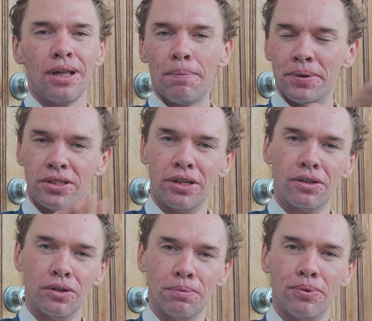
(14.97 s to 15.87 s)

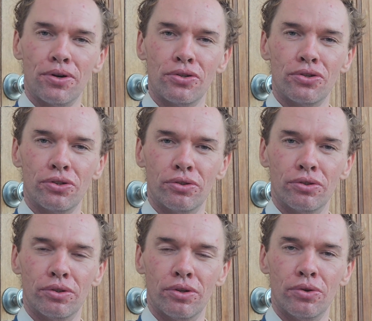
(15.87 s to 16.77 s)
particular person
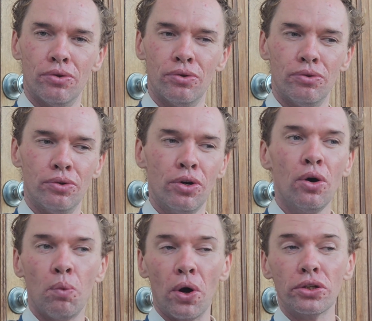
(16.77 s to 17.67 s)
who
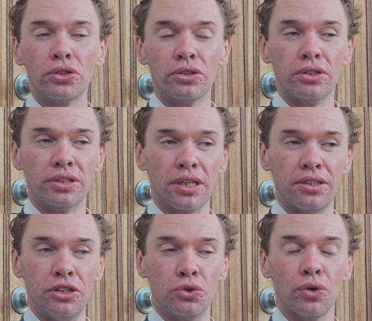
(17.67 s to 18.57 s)
worsens
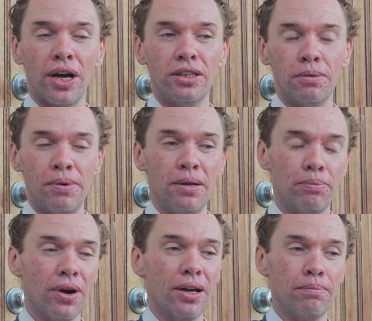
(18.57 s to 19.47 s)
as he's trying to be
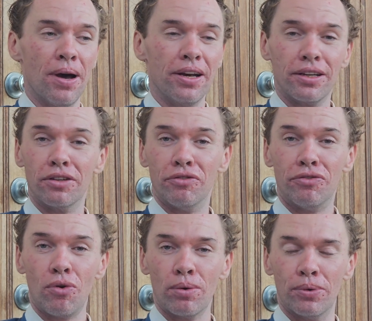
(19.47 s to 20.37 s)
pragmatic and
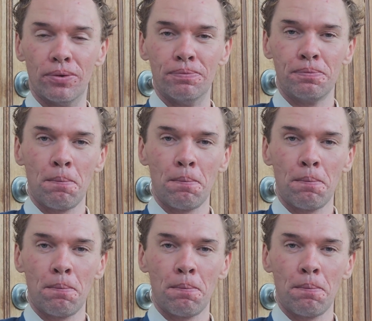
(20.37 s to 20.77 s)
formal.